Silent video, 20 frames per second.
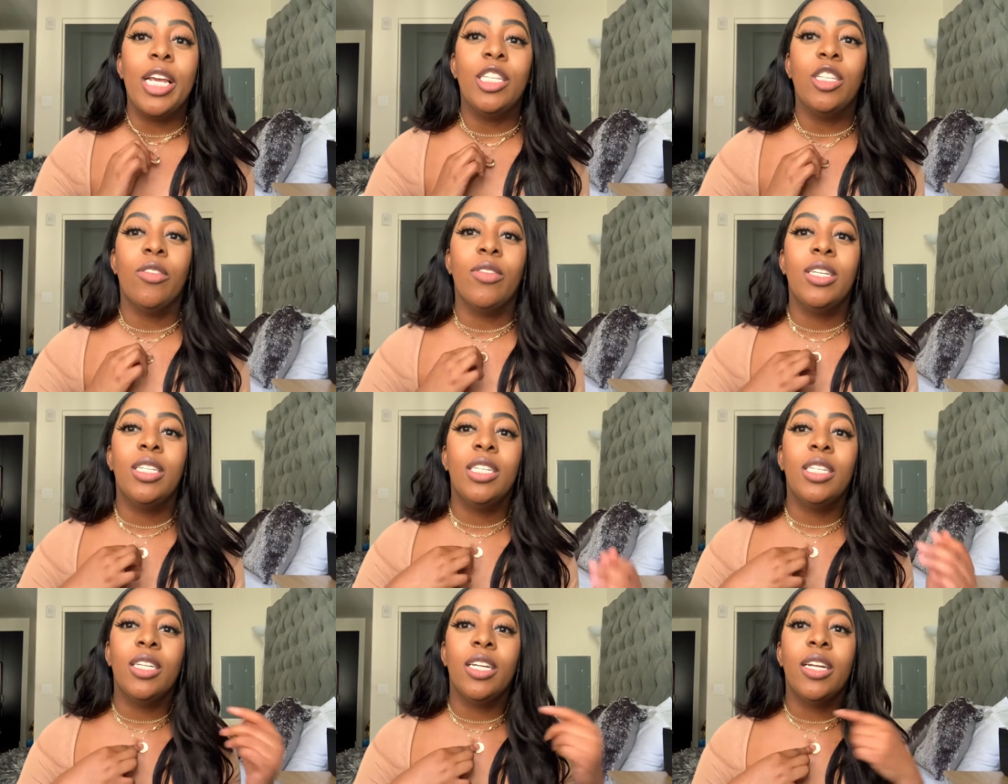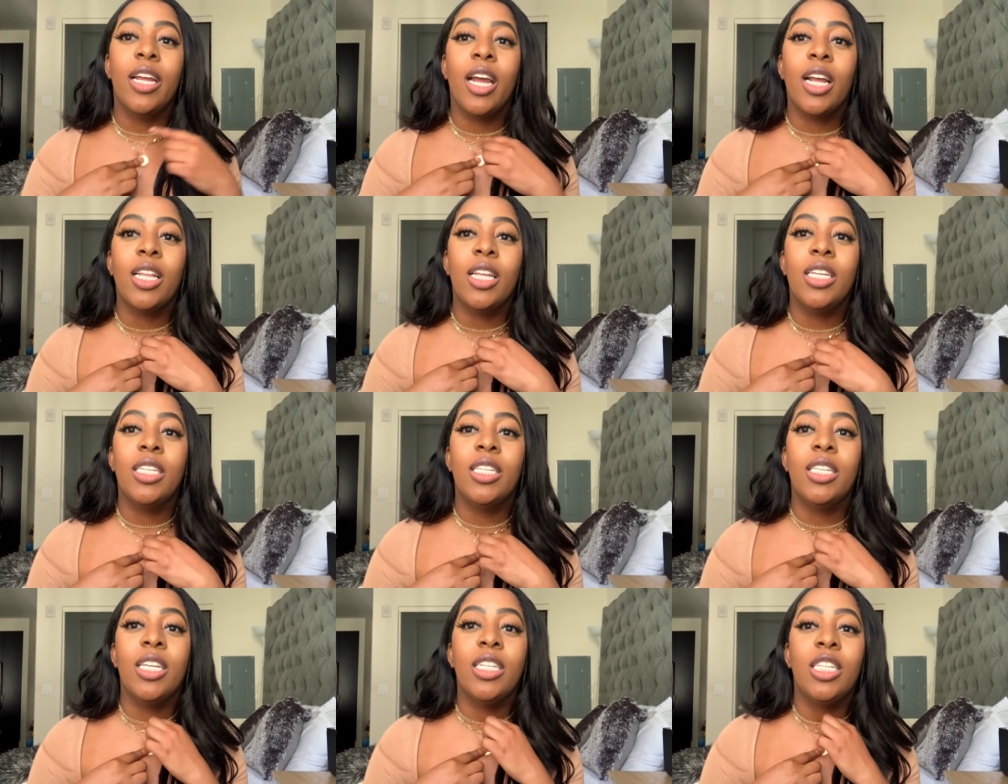So this is a
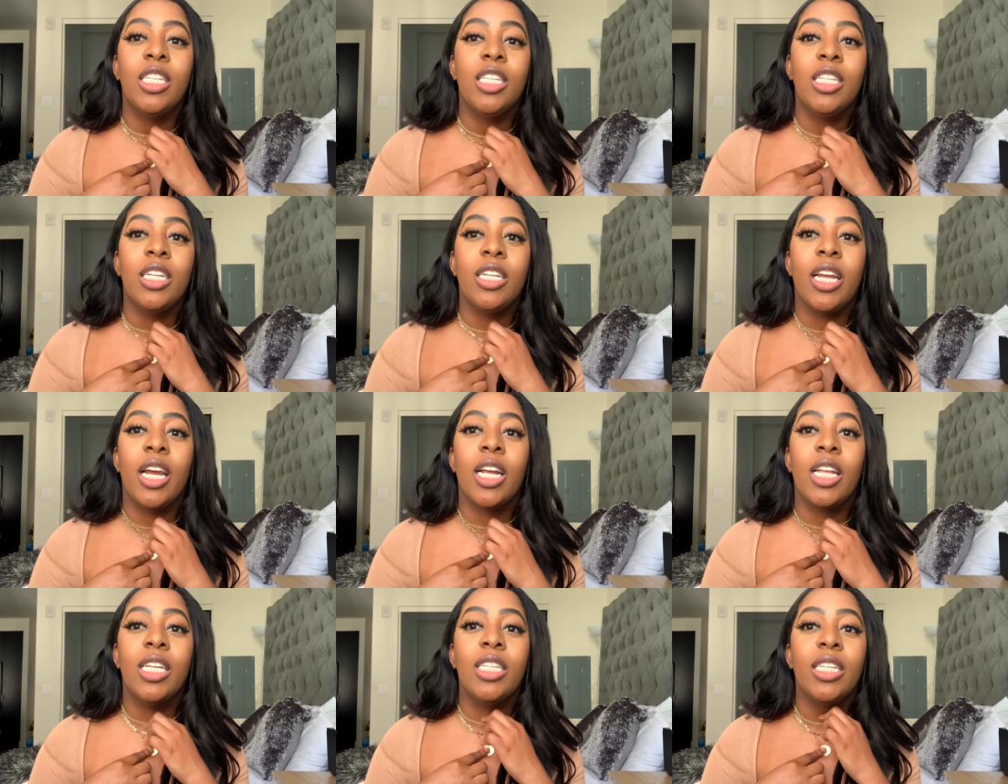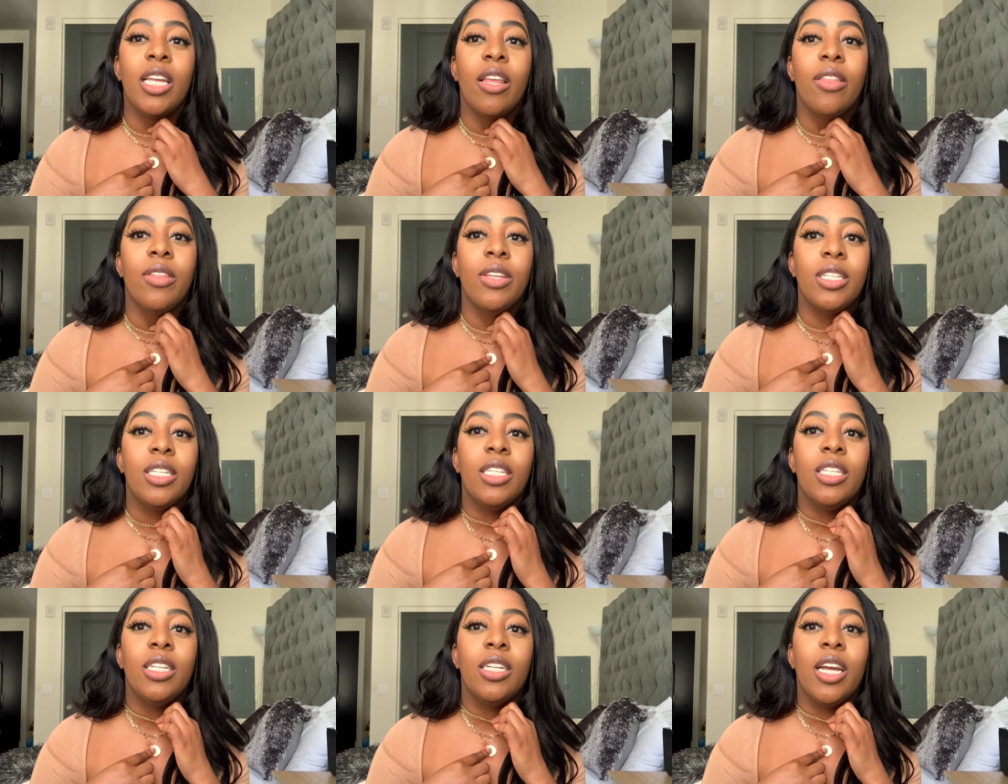necklace, this is a necklace, and this is a